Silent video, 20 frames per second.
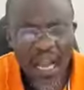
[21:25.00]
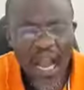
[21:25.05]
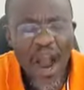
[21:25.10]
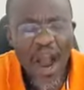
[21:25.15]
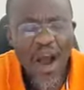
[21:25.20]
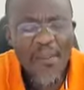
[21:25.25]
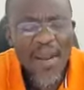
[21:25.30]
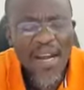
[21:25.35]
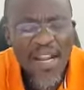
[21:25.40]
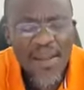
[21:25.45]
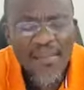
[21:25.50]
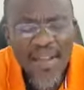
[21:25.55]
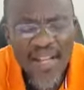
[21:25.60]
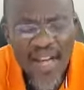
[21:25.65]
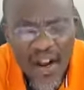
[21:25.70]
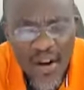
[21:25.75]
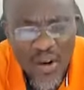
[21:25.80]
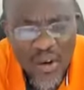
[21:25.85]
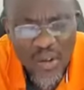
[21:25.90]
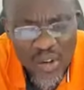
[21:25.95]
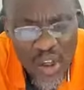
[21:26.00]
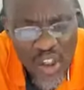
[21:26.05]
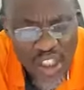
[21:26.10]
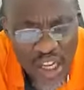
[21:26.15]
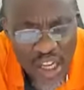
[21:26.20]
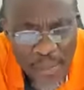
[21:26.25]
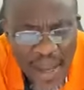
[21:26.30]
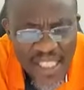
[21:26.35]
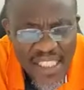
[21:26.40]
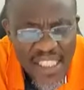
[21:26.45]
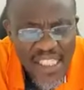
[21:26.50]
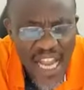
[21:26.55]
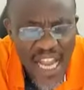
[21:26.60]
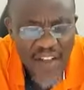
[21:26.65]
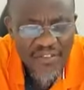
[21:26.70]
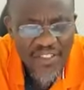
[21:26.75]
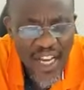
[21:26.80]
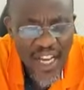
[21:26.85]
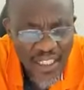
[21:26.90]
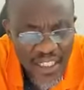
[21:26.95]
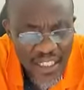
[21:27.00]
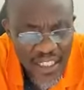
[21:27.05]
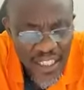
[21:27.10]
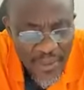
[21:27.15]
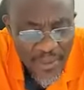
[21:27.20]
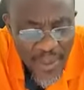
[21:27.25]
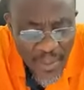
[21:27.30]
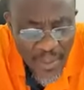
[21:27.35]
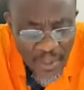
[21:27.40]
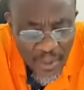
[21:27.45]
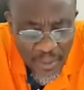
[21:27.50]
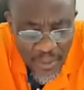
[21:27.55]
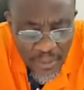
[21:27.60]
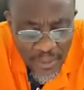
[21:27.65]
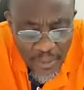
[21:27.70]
How many miracles John the Baptist have done in the Bible?